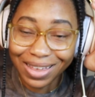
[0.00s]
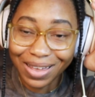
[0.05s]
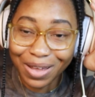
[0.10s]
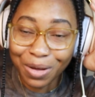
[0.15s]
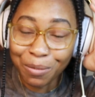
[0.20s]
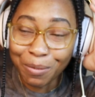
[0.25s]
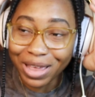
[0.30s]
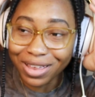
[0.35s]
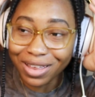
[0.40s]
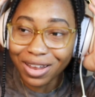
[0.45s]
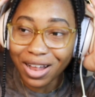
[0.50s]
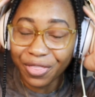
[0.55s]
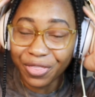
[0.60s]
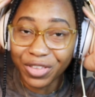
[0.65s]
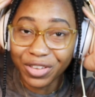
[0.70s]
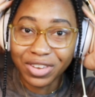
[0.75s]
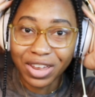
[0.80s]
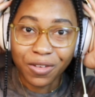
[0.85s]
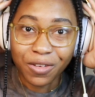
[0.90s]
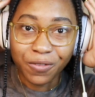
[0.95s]
Oh my God,
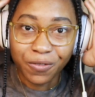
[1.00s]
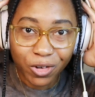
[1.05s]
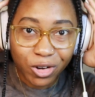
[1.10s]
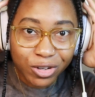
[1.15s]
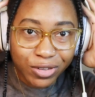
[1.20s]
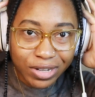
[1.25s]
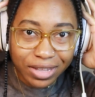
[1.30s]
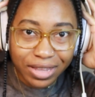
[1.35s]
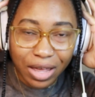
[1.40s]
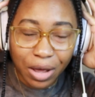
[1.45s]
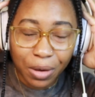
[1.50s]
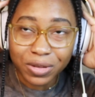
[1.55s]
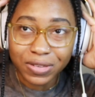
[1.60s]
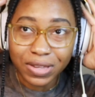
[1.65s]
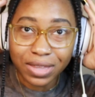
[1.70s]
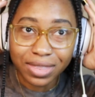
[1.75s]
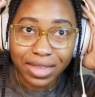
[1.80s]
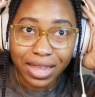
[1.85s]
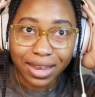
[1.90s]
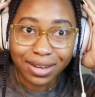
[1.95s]
the diversity that was
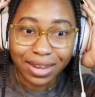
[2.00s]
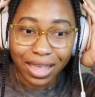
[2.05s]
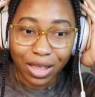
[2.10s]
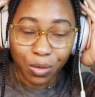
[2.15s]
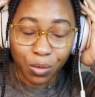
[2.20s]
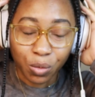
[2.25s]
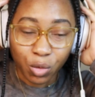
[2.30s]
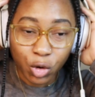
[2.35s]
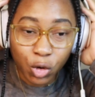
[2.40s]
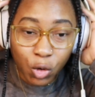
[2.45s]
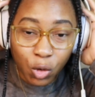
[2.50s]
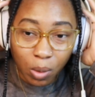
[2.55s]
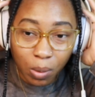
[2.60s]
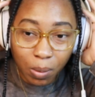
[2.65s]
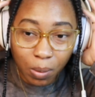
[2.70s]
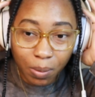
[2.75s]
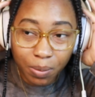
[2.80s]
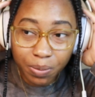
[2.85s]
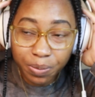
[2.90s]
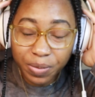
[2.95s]
in that dang
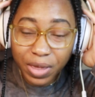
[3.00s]
room.